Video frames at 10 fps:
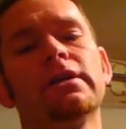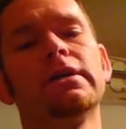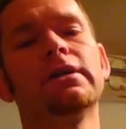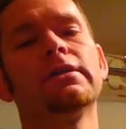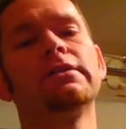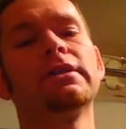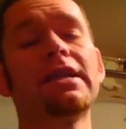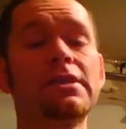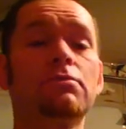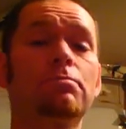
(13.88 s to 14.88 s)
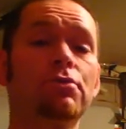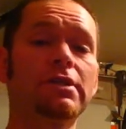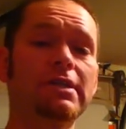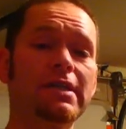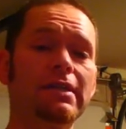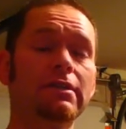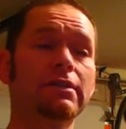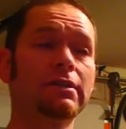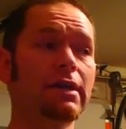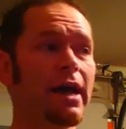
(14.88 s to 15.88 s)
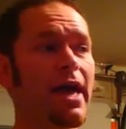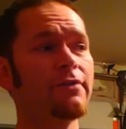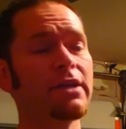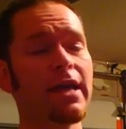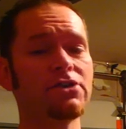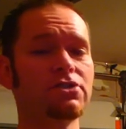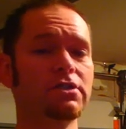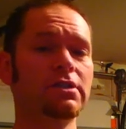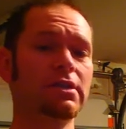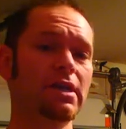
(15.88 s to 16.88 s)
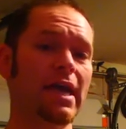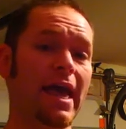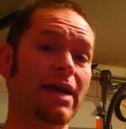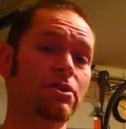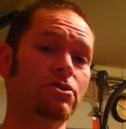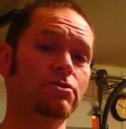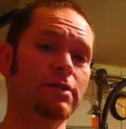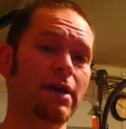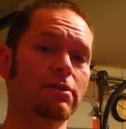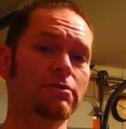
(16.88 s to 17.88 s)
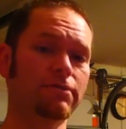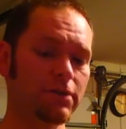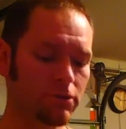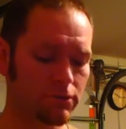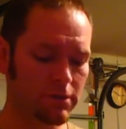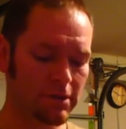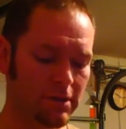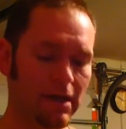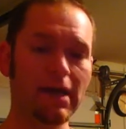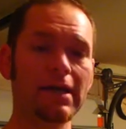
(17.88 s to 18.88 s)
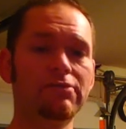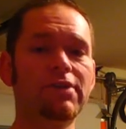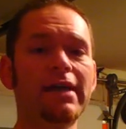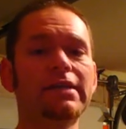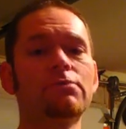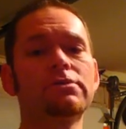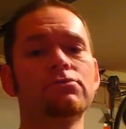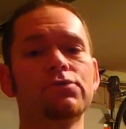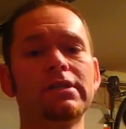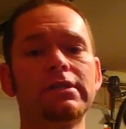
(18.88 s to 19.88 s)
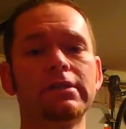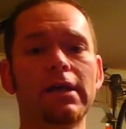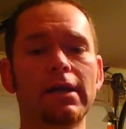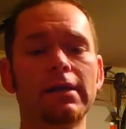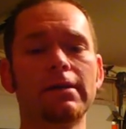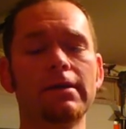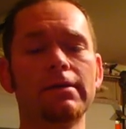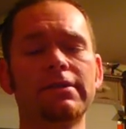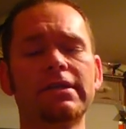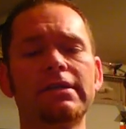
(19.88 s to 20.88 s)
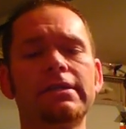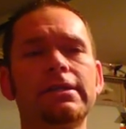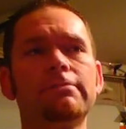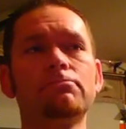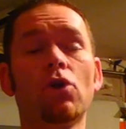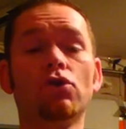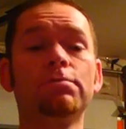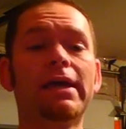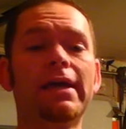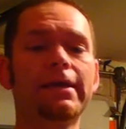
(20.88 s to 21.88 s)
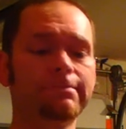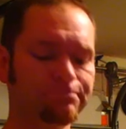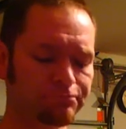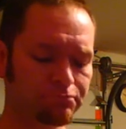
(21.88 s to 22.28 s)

uh, that I think would be pretty neat. I haven't actually had to use it out in the field. Uh, in fact, I was reading uh, The Ultimate Hang,